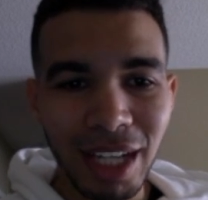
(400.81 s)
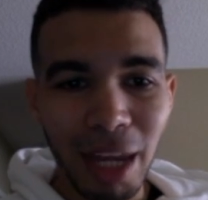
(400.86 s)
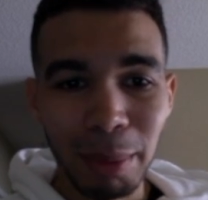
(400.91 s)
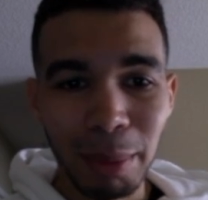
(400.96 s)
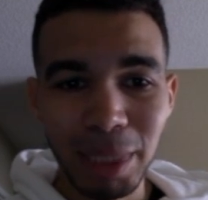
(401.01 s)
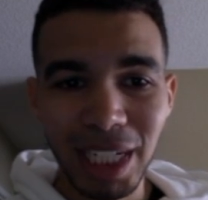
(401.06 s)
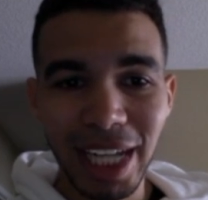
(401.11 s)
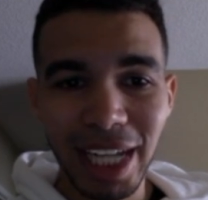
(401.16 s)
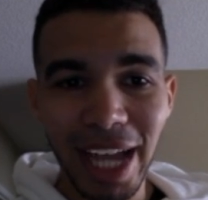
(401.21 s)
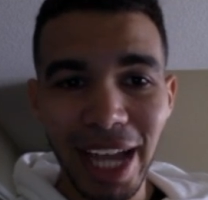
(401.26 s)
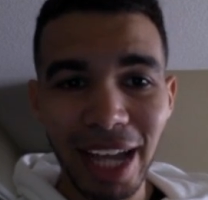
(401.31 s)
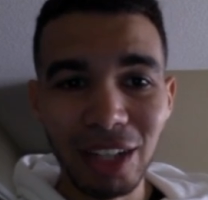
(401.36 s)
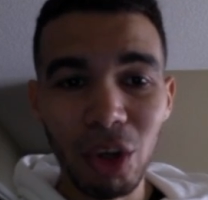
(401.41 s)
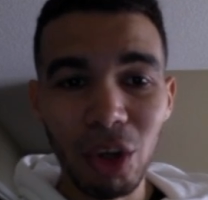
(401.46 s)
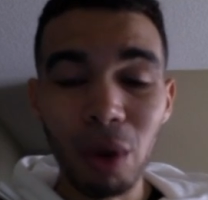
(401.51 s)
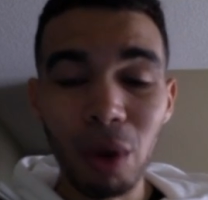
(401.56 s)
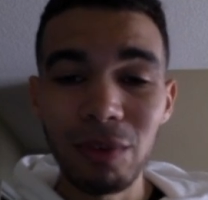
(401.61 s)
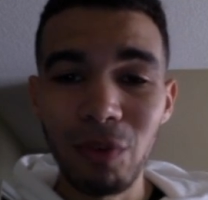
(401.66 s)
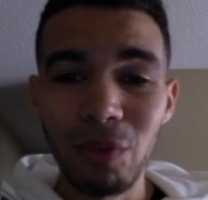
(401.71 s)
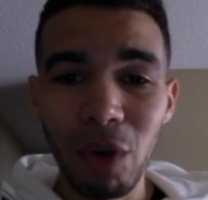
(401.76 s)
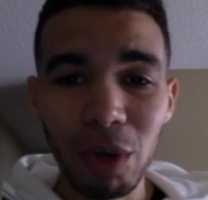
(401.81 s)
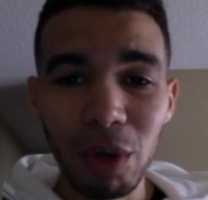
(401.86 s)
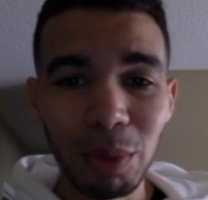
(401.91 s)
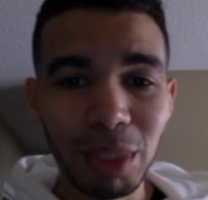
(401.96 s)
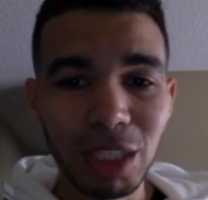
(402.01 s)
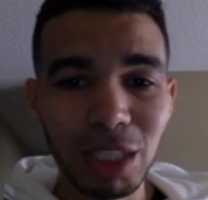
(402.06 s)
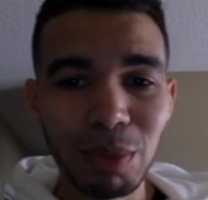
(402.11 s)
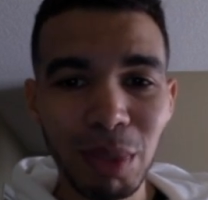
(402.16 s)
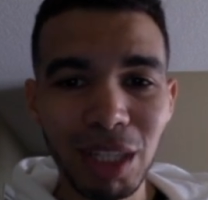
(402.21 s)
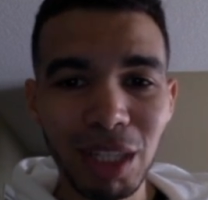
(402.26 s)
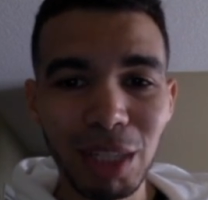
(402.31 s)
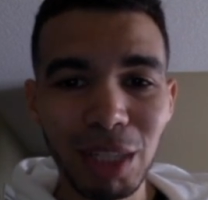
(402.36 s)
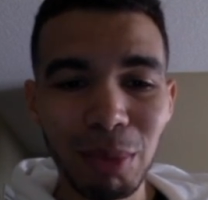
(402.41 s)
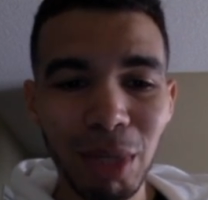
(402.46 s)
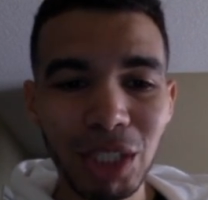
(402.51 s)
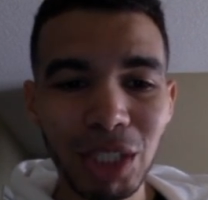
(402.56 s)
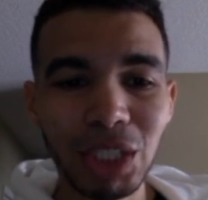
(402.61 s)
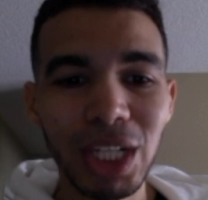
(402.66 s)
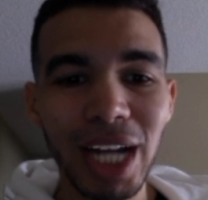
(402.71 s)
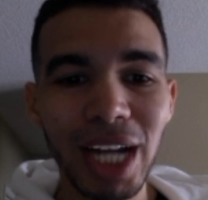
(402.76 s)
Again, going forward with this monthly
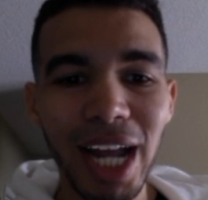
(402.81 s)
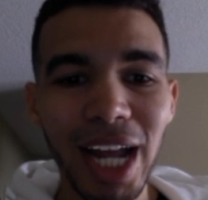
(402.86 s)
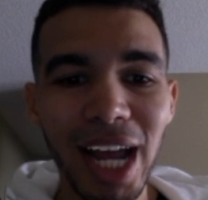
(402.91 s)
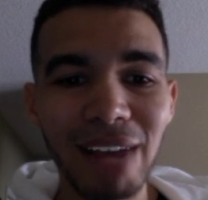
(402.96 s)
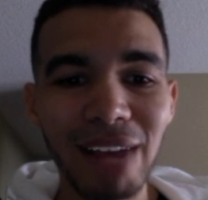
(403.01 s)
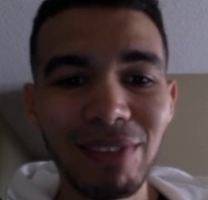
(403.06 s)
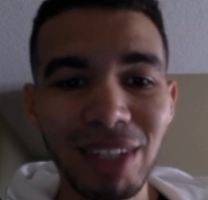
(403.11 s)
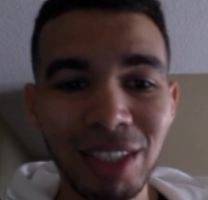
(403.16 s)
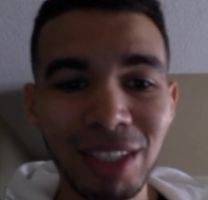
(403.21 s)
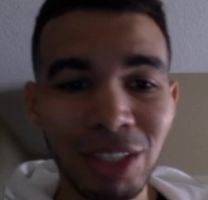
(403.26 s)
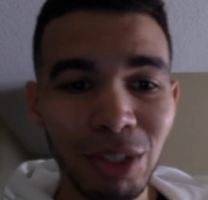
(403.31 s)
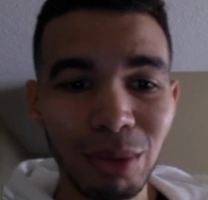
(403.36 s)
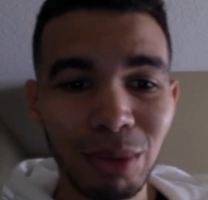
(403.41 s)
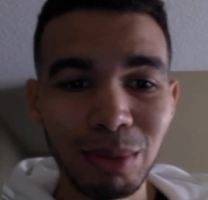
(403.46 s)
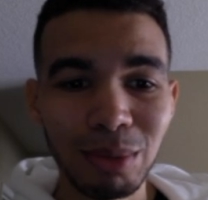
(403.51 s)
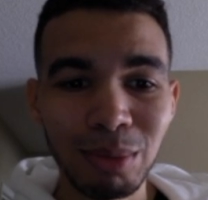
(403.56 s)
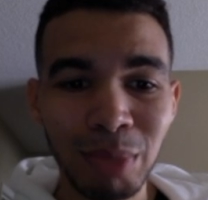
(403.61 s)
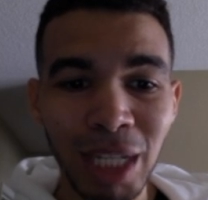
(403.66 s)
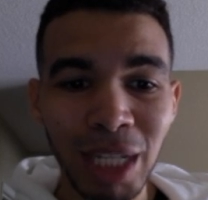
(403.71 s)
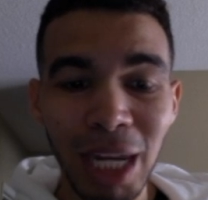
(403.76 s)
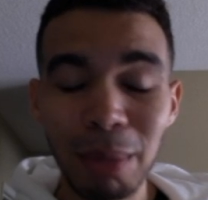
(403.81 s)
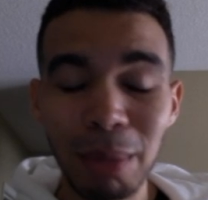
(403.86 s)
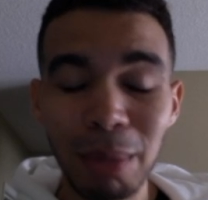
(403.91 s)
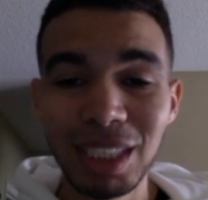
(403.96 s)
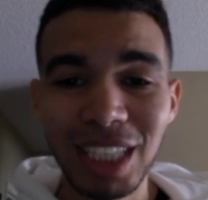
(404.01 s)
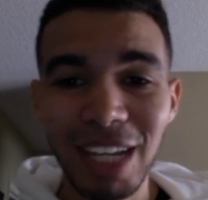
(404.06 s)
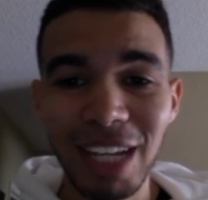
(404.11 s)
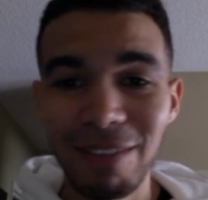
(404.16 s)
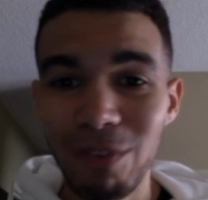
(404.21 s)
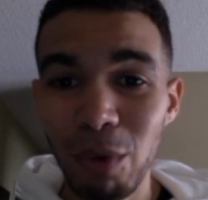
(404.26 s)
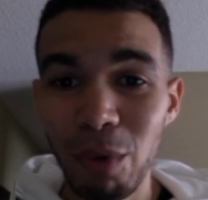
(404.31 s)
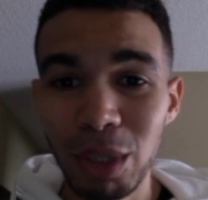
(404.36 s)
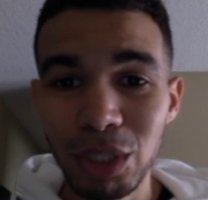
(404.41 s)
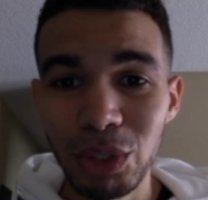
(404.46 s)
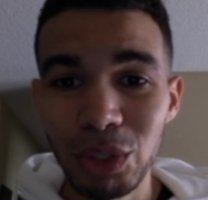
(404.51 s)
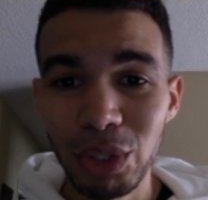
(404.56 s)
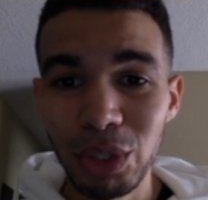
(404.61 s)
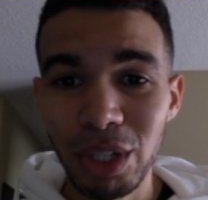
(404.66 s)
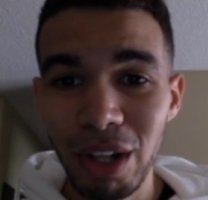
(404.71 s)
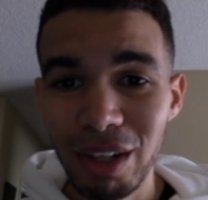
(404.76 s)
budget that I have, being able to save
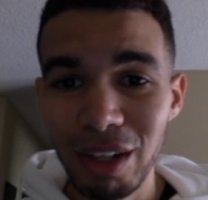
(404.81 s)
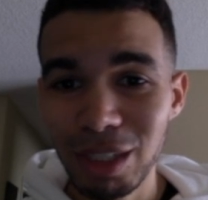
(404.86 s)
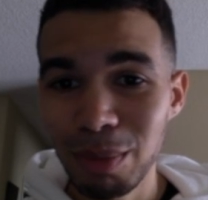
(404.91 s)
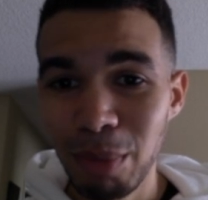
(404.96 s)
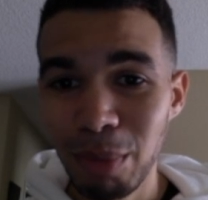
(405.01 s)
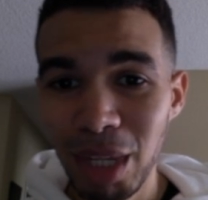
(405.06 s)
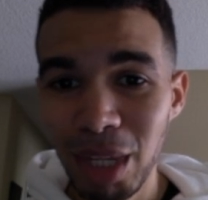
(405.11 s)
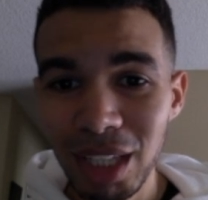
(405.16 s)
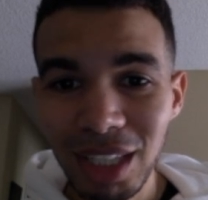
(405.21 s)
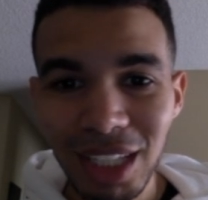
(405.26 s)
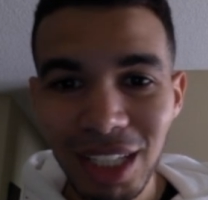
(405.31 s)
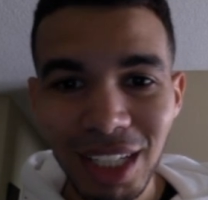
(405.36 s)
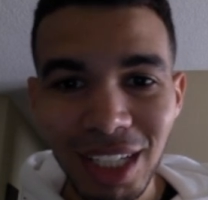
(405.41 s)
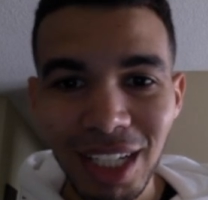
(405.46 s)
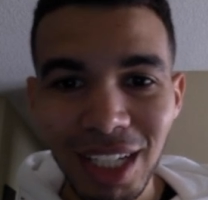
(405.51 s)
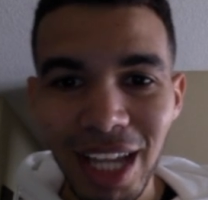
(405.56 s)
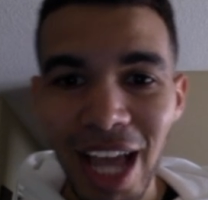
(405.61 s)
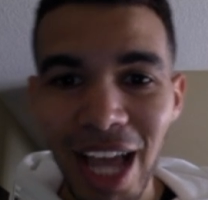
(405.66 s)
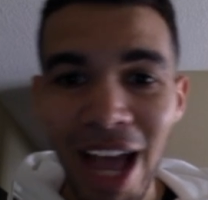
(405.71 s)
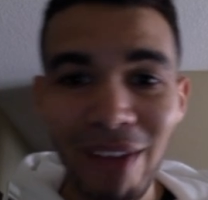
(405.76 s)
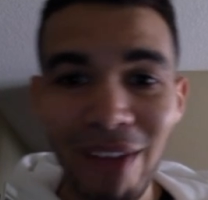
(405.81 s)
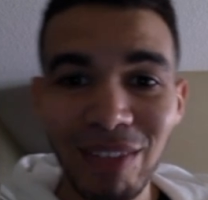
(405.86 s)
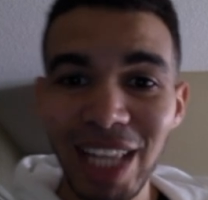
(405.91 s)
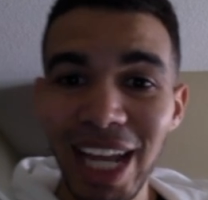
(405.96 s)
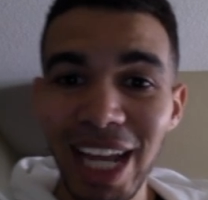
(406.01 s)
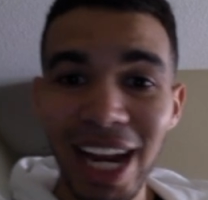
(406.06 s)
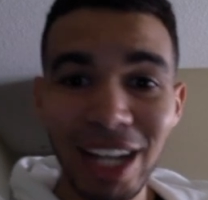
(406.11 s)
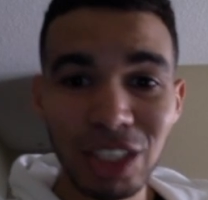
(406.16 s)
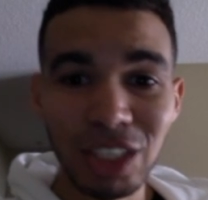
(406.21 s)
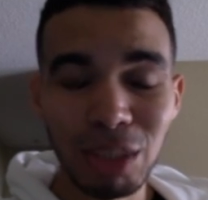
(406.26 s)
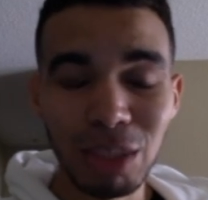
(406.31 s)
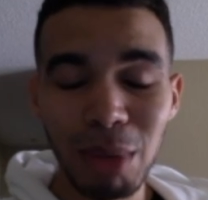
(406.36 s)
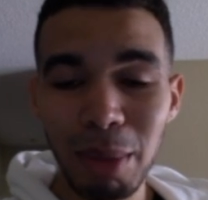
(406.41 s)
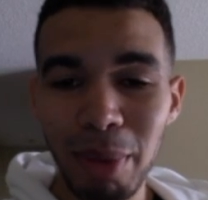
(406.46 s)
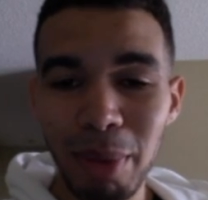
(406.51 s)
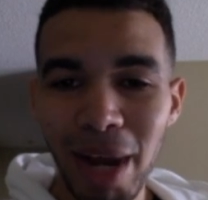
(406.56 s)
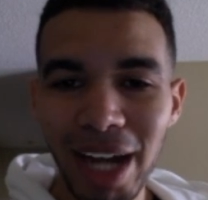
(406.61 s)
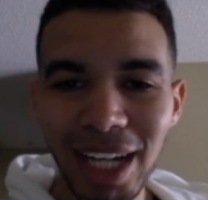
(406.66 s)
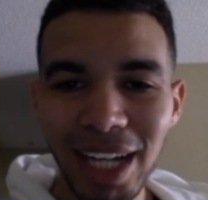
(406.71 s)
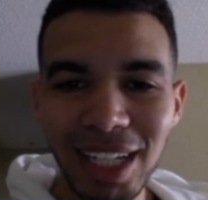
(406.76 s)
$430 a month, having that extra in my
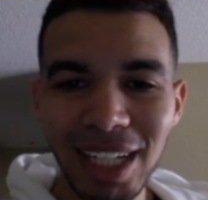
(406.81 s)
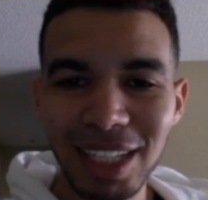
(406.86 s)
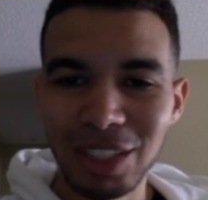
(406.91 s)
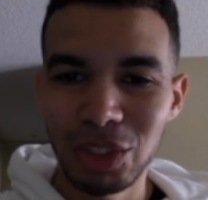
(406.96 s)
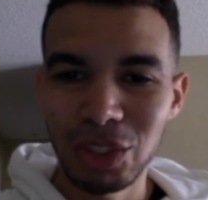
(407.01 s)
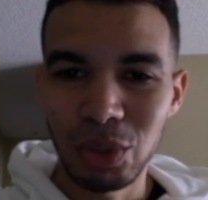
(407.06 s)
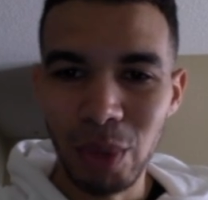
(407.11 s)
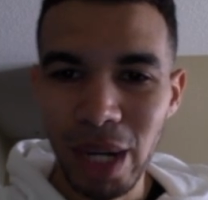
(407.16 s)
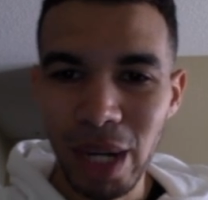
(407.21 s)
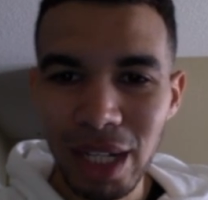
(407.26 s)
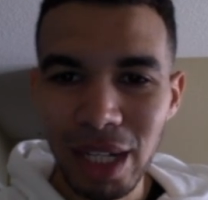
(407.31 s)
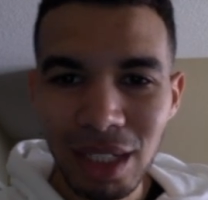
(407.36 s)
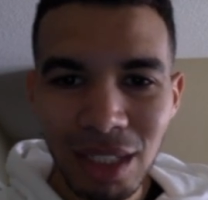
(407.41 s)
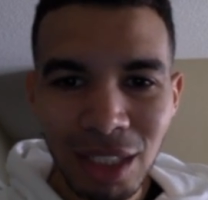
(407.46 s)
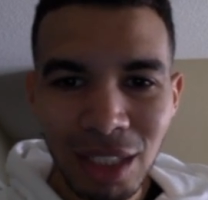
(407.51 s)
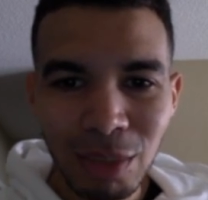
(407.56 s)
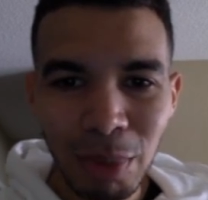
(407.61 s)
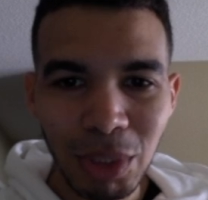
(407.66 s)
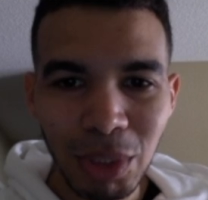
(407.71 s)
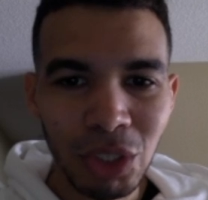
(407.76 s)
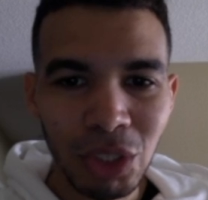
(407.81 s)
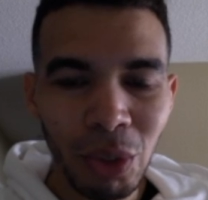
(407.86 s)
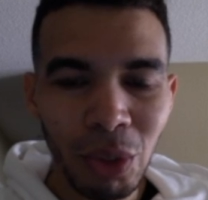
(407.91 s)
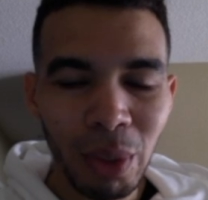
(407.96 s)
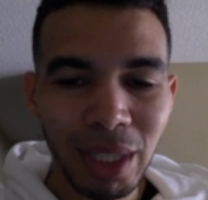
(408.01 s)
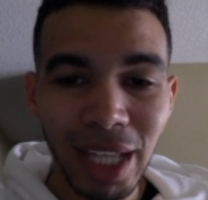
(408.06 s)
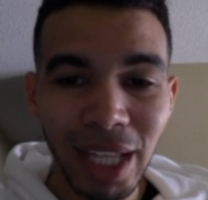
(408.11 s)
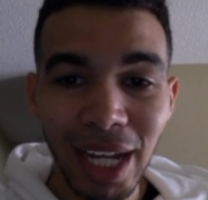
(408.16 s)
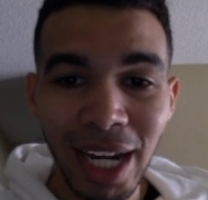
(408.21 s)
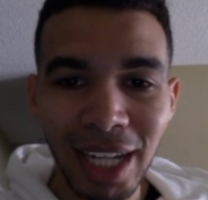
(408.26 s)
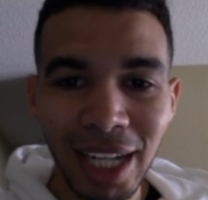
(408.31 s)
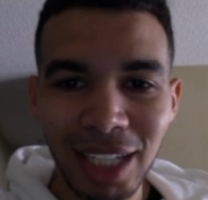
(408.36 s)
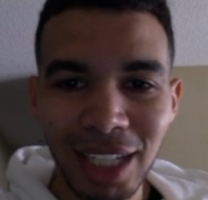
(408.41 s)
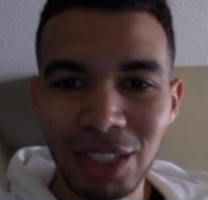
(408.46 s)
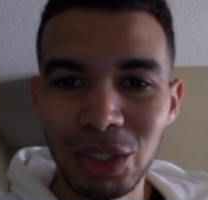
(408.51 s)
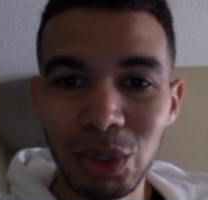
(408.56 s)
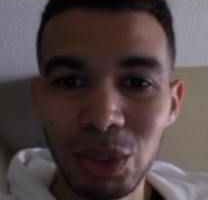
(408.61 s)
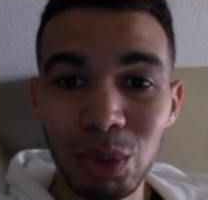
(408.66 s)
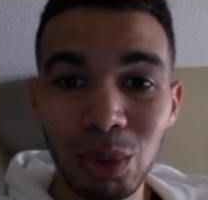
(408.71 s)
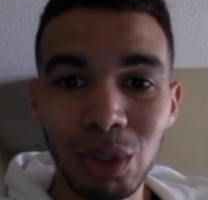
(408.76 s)
pocket is great, especially knowing that I can
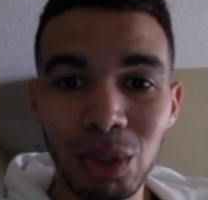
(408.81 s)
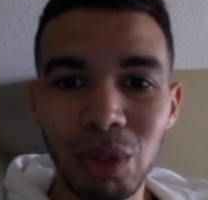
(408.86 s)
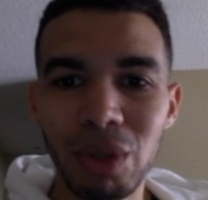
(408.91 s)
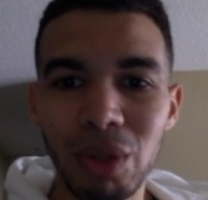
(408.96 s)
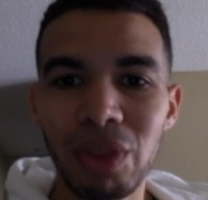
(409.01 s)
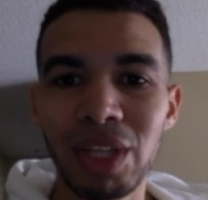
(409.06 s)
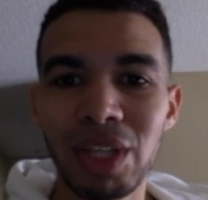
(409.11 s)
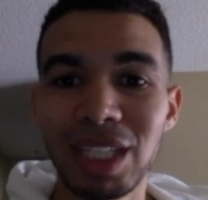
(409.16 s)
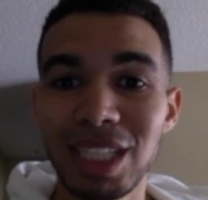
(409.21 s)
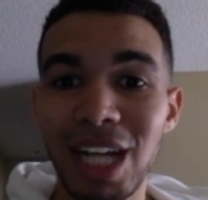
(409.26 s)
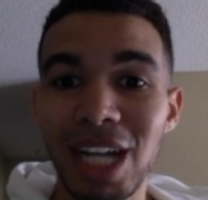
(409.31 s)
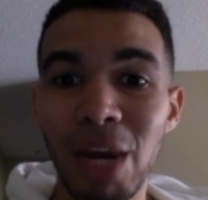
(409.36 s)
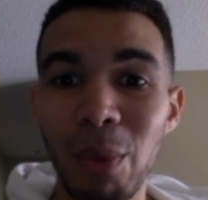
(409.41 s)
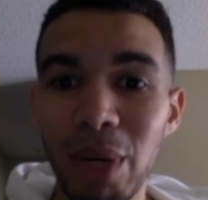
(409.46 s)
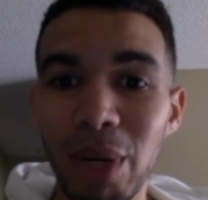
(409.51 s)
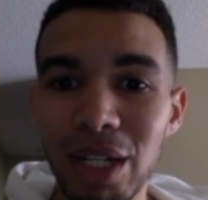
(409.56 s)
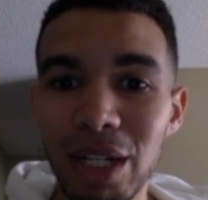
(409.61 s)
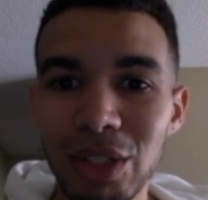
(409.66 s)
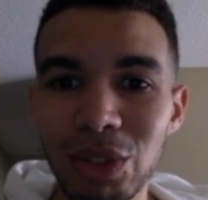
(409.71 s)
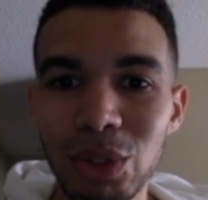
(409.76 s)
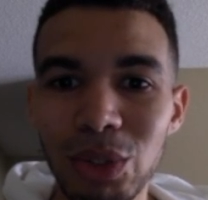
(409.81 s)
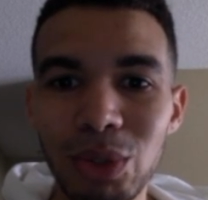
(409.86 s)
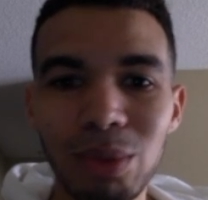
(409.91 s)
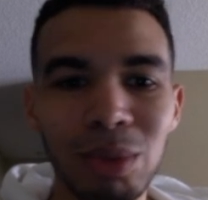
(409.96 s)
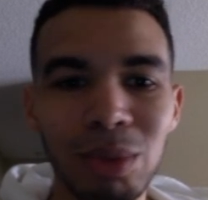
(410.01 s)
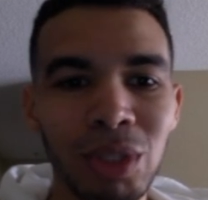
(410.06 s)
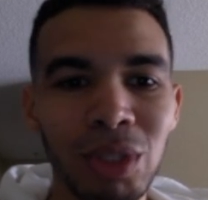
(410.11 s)
do, the things that I want to do.